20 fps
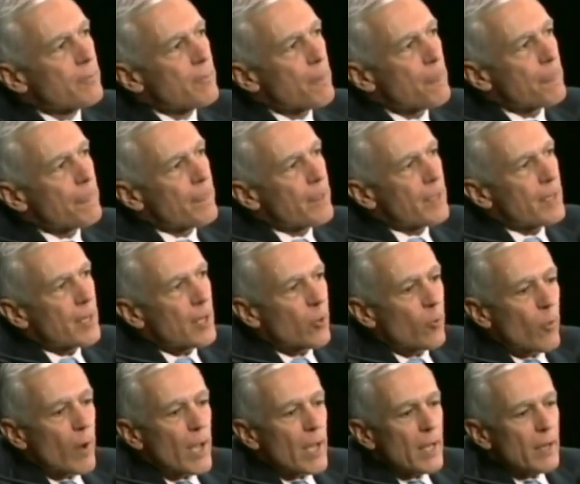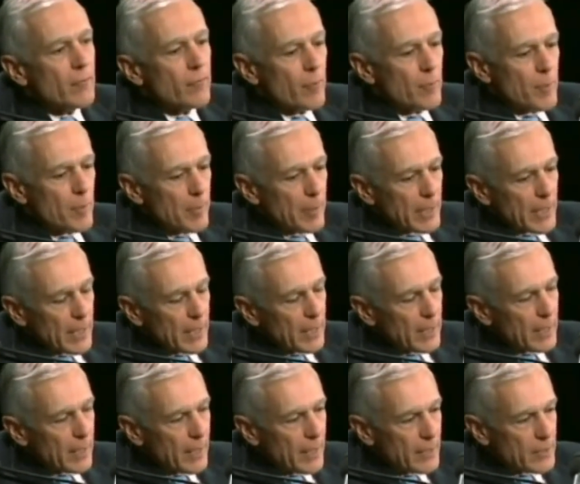that Iran from the
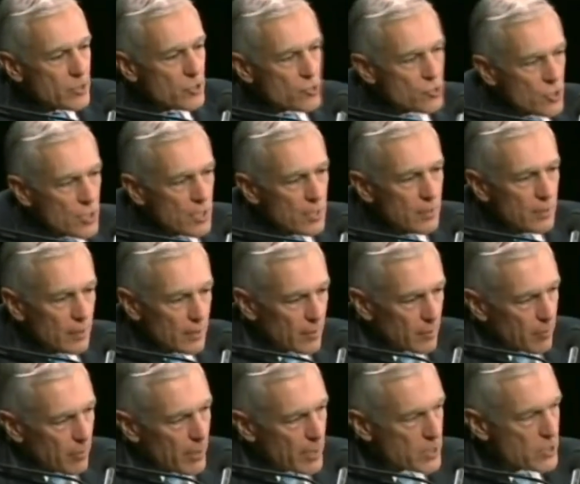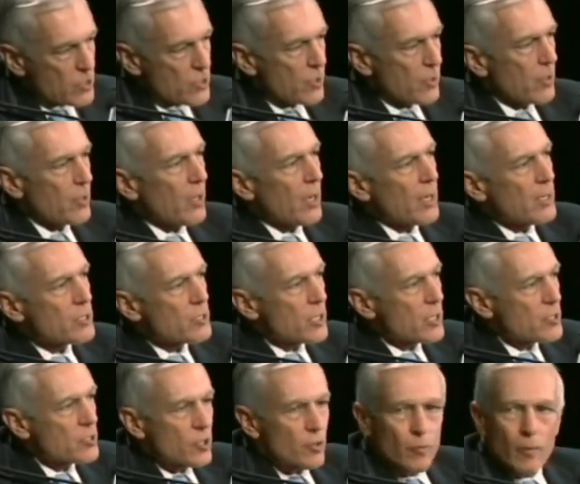beginning has seen that the presence of the United
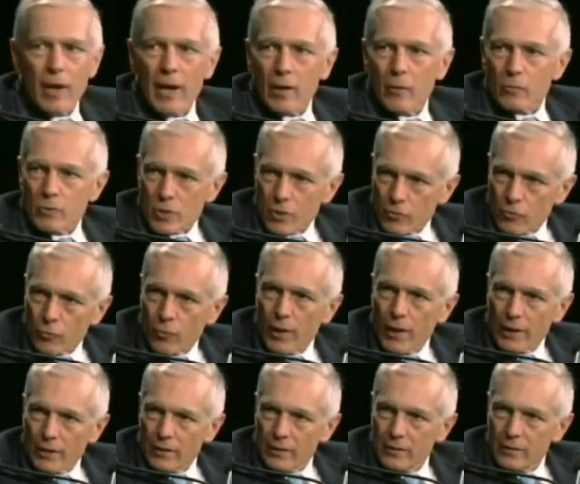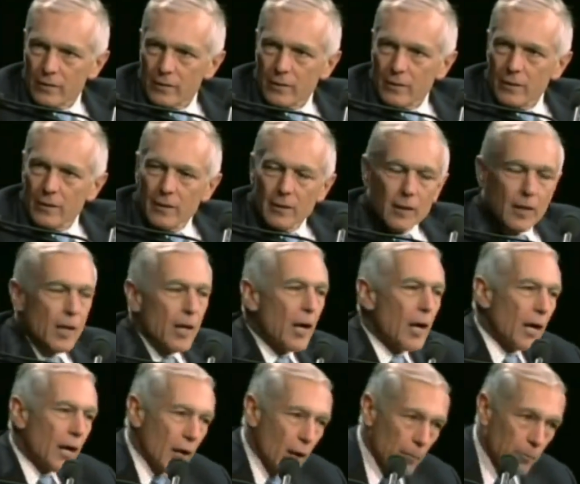States in Iraq was a threat.
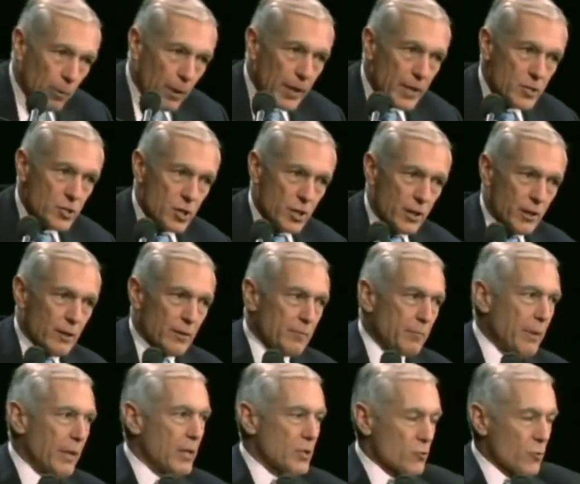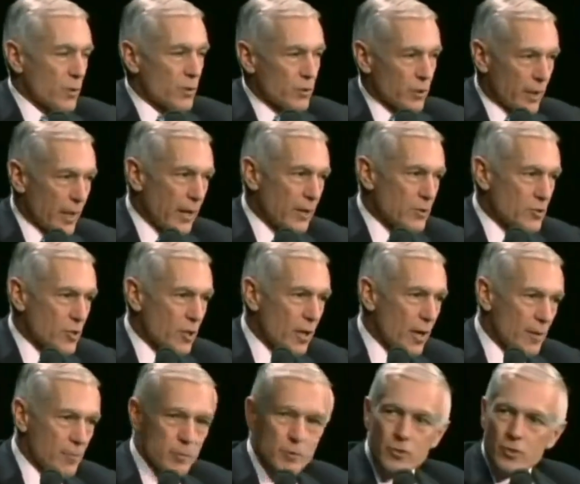A blessing, because we took out
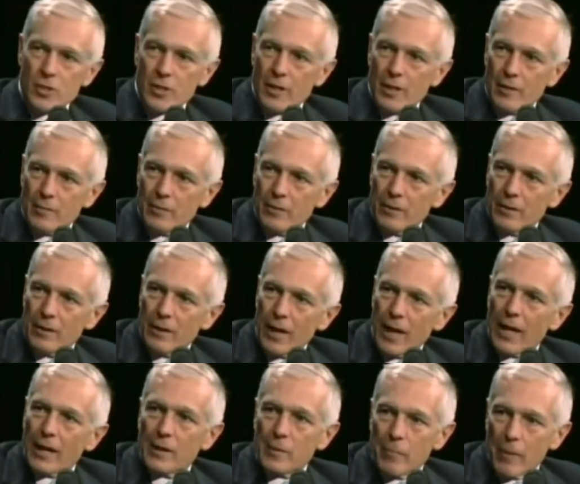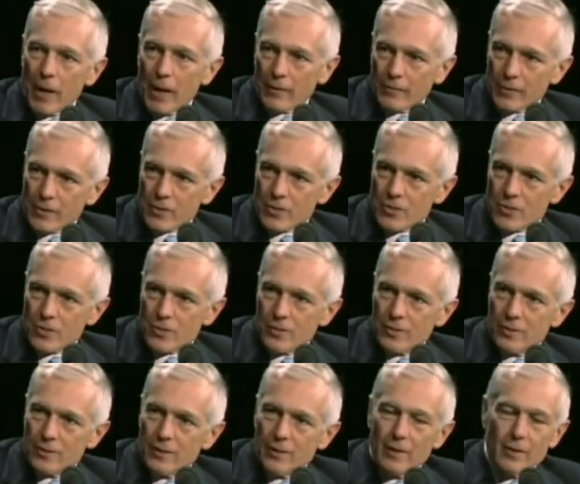Saddam Hussein and the Baathists.
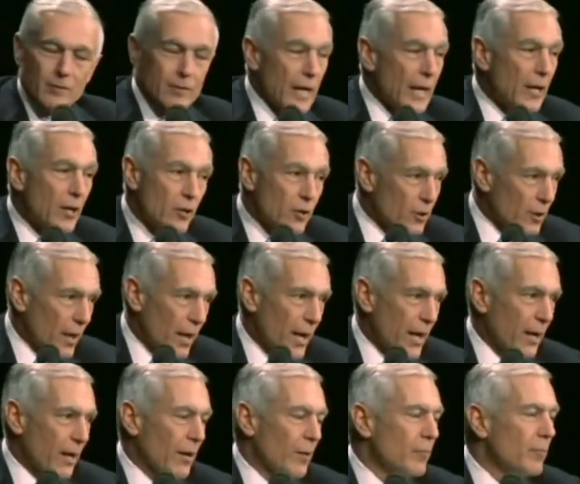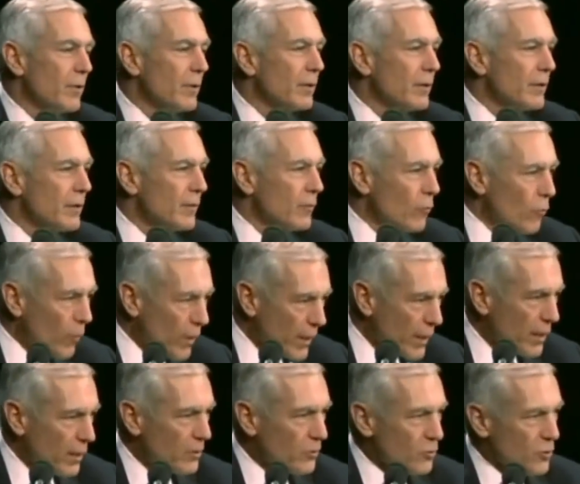They couldn't handle them. We
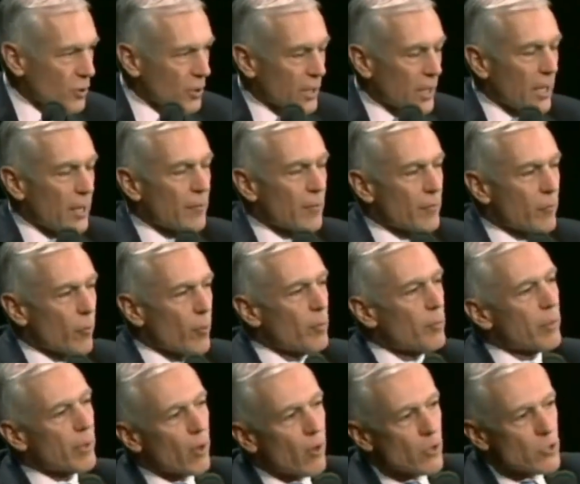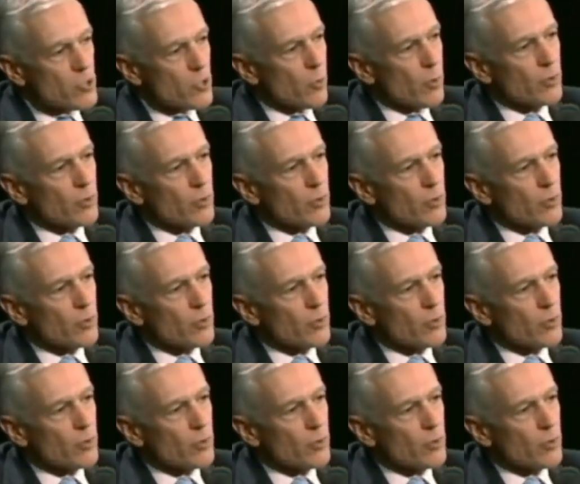took care of it for them. But also a